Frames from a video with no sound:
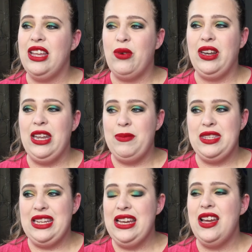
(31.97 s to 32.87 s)
Liquid
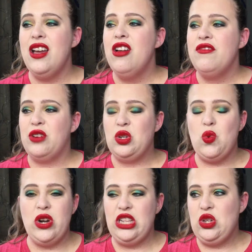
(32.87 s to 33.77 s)
Lipstick for
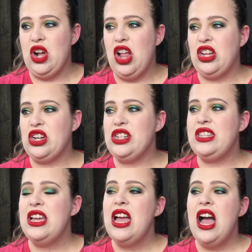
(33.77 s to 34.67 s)
$22.